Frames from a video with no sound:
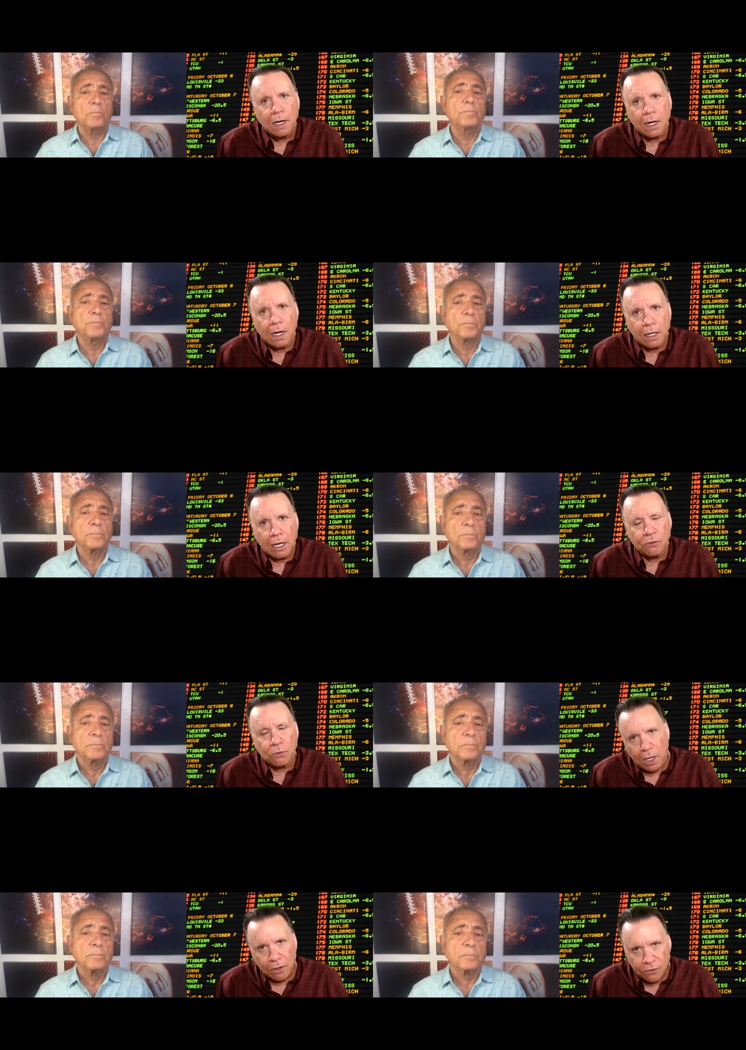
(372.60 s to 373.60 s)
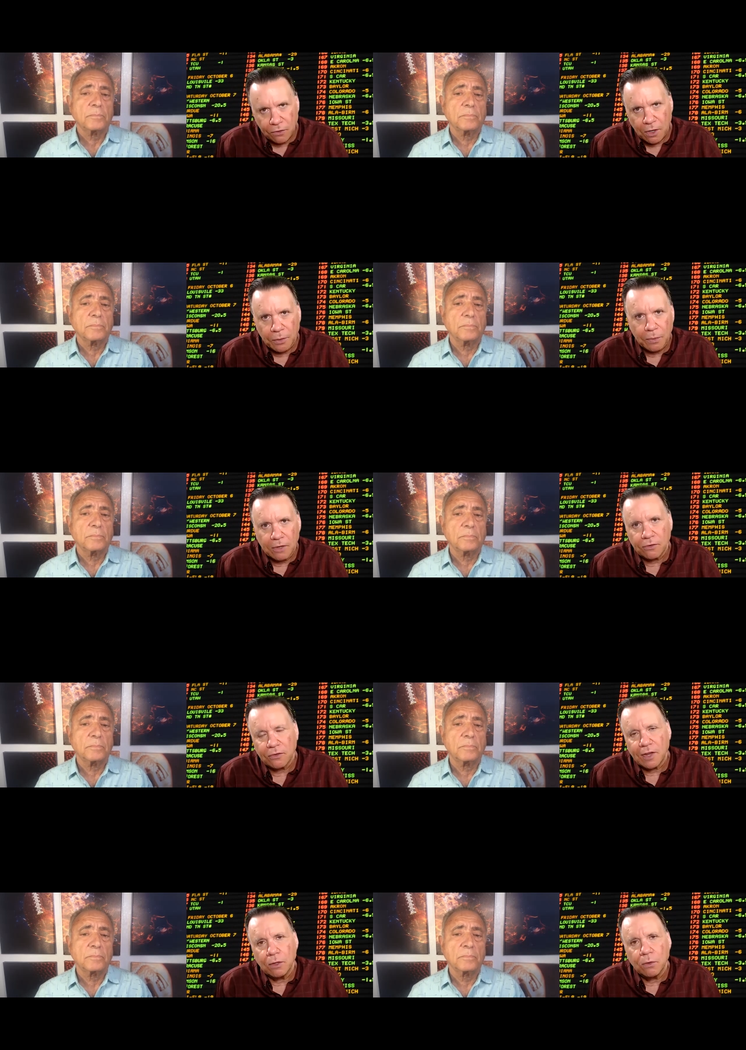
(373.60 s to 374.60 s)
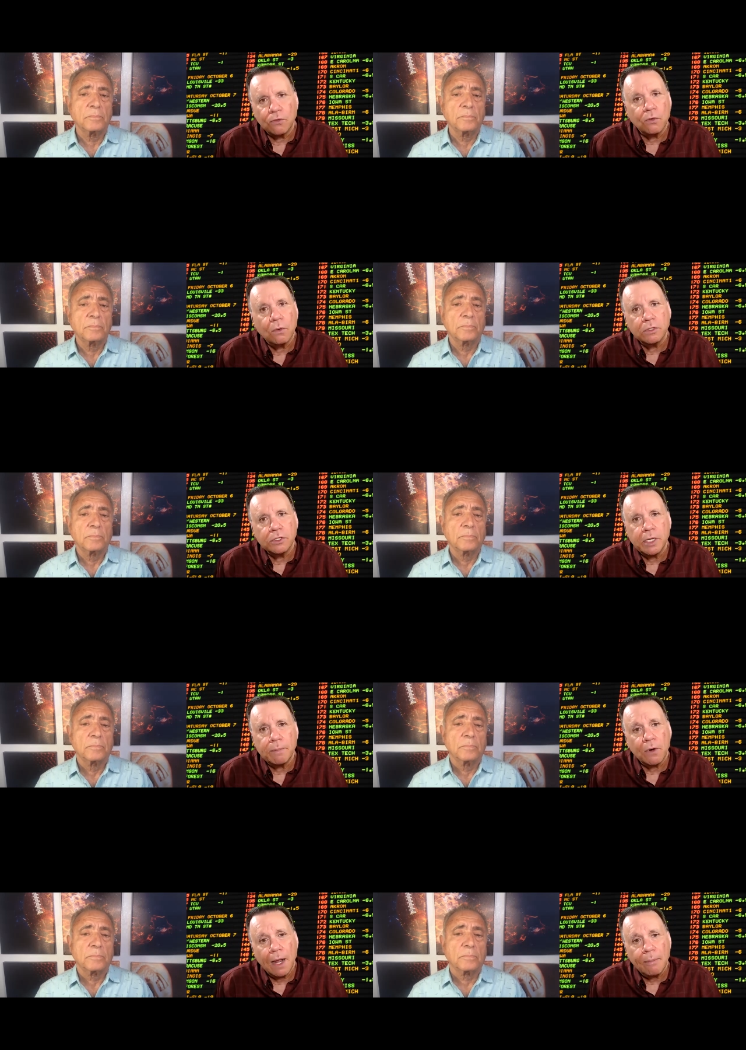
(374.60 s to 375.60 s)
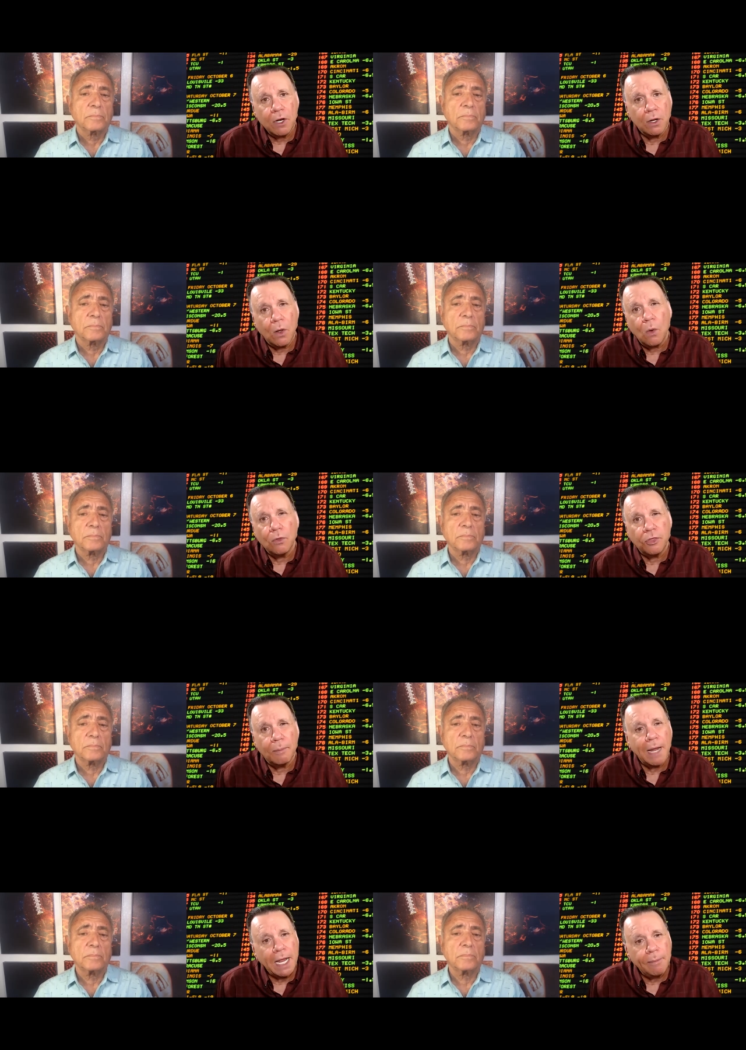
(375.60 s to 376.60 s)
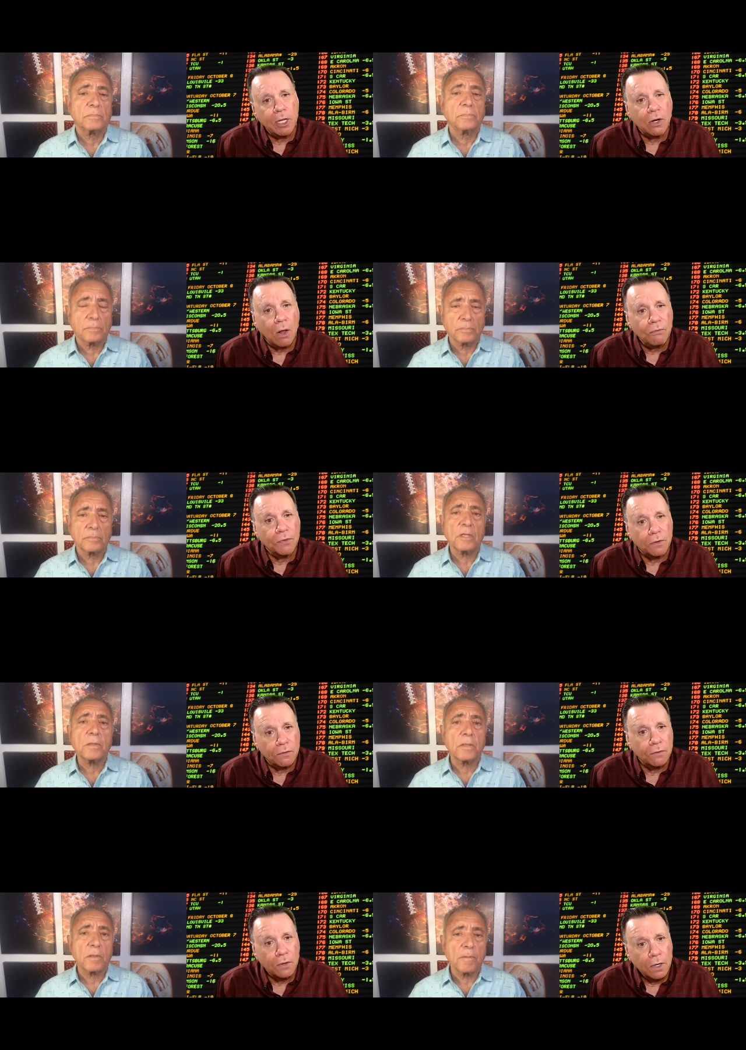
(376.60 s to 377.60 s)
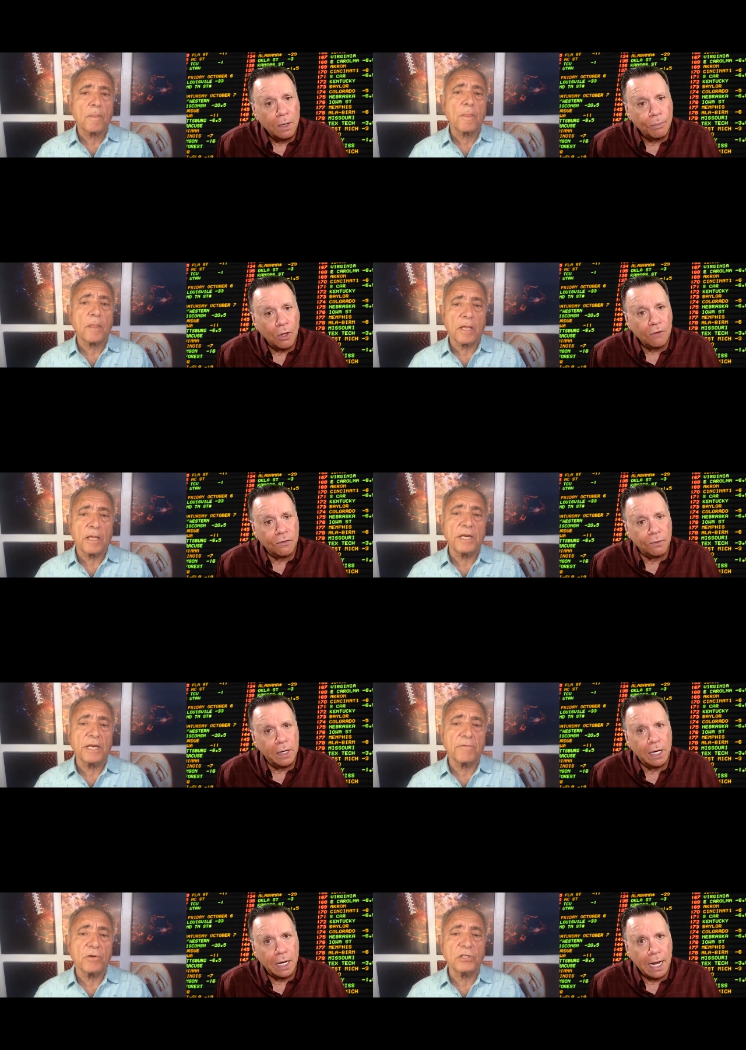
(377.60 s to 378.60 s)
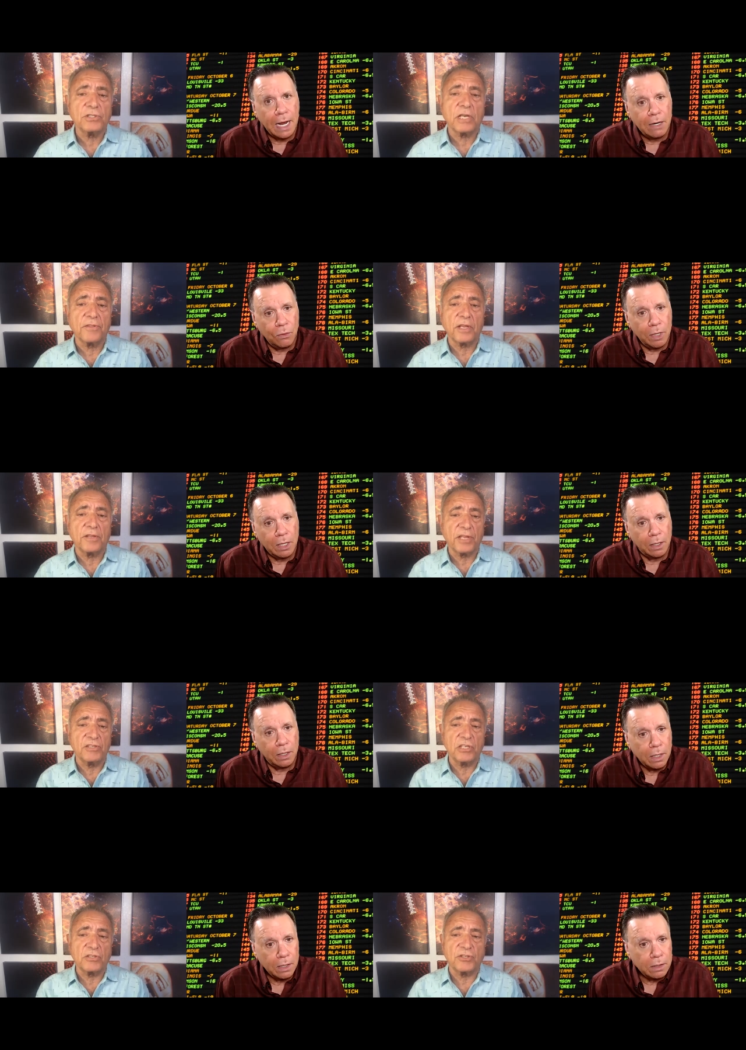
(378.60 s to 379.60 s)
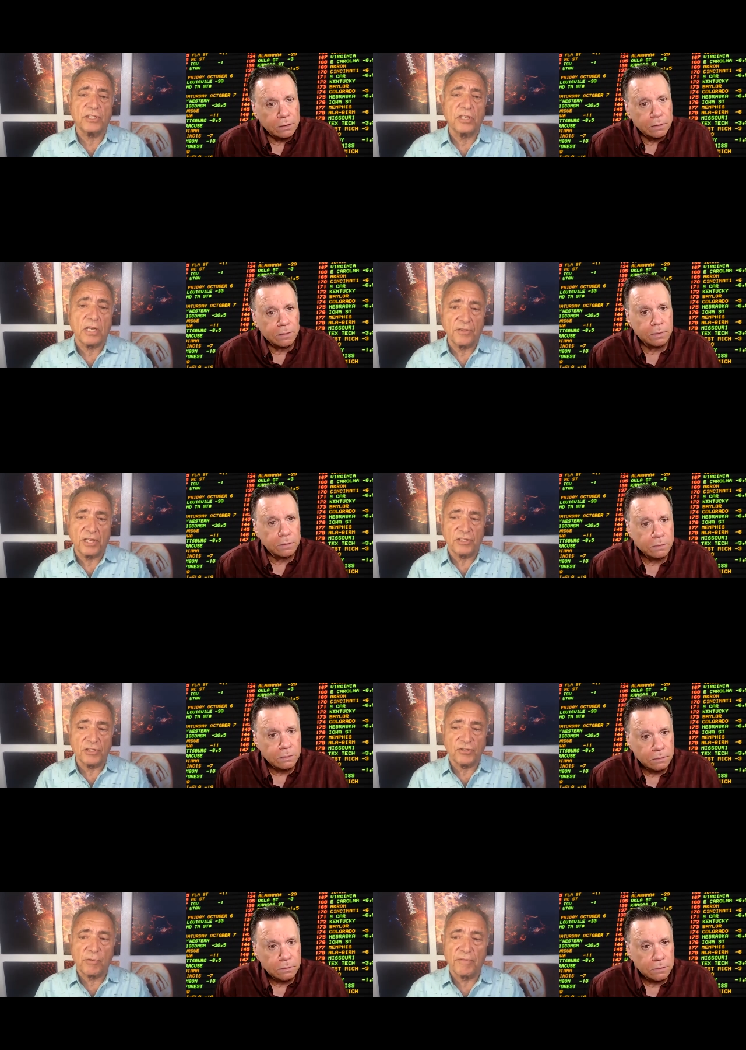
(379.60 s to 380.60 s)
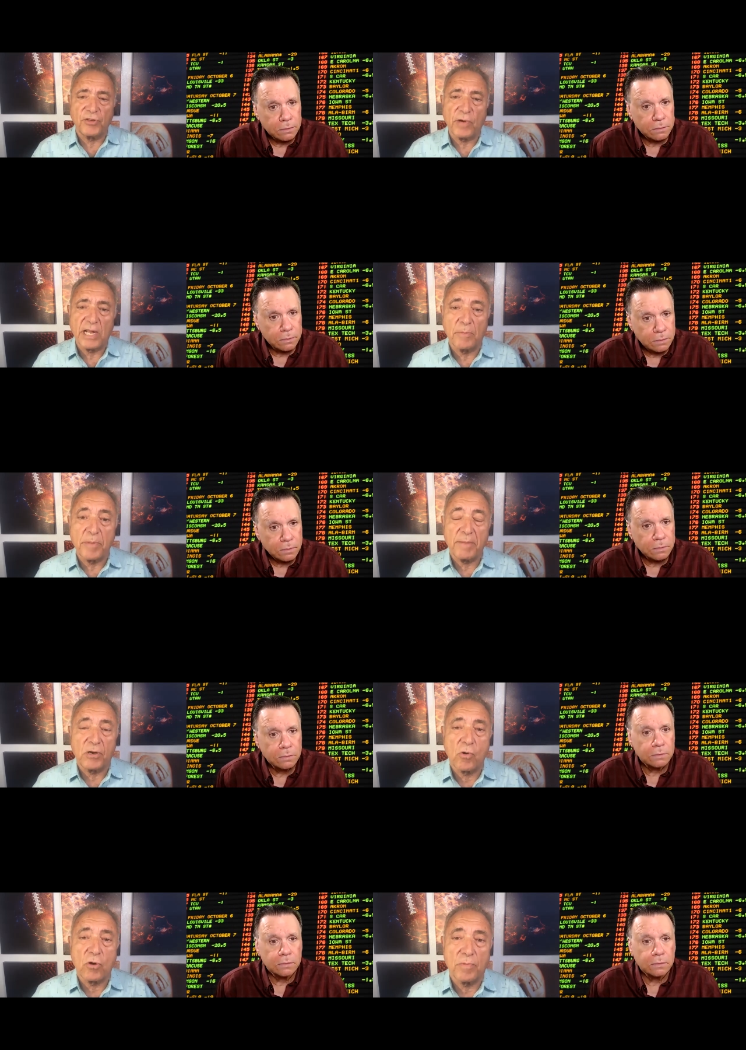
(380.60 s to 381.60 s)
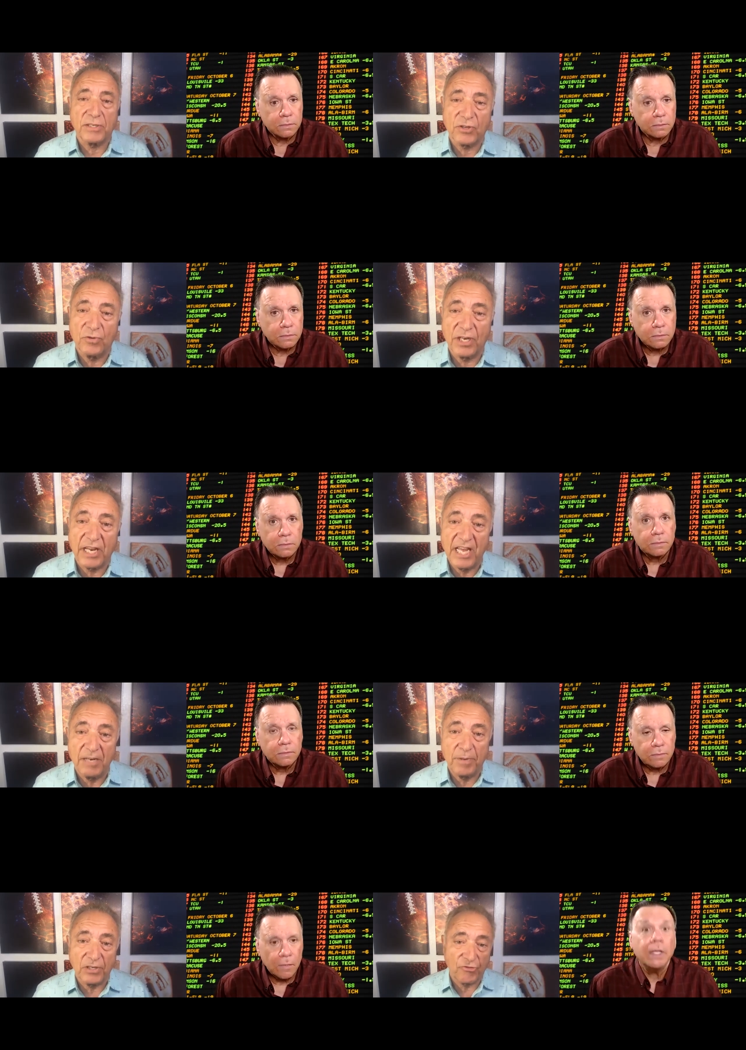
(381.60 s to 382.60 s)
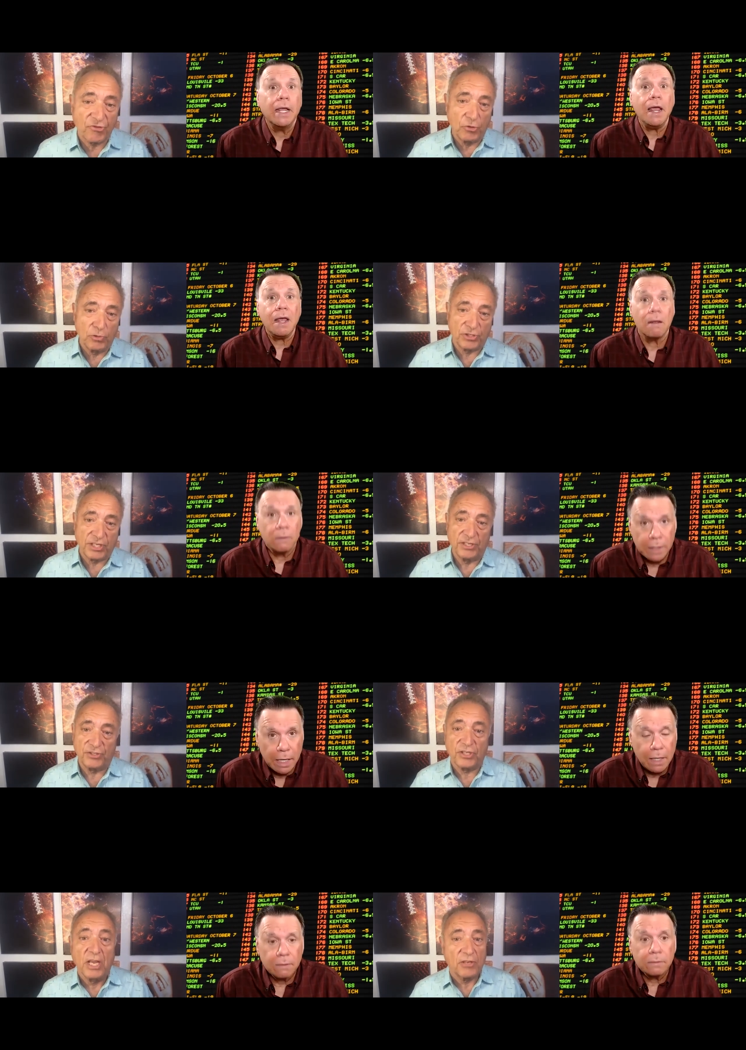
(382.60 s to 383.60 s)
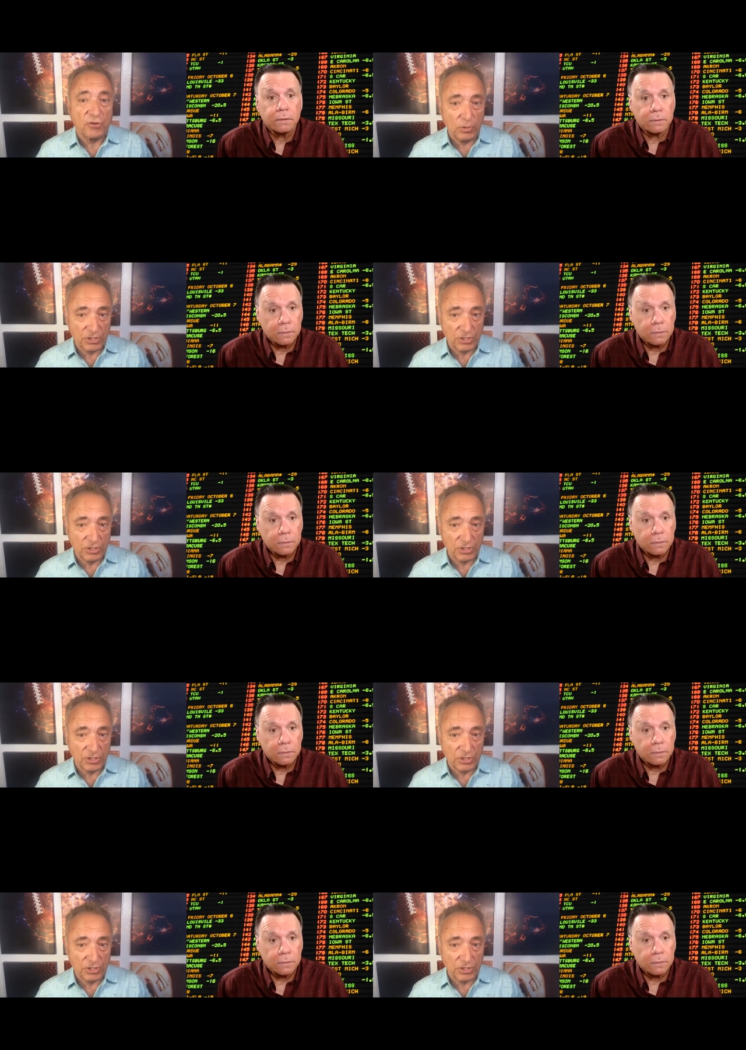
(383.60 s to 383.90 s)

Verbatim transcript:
Speaker 1: uh, as well as the other reasons I use. So, Chipper, I'm going to go with the Miami Dolphins plus
Speaker 2: and three. I, plus, I, I, think it's, I think it's interesting that two Alabama quarterbacks going head to head, because Tua's yeah, in, yeah. Tua's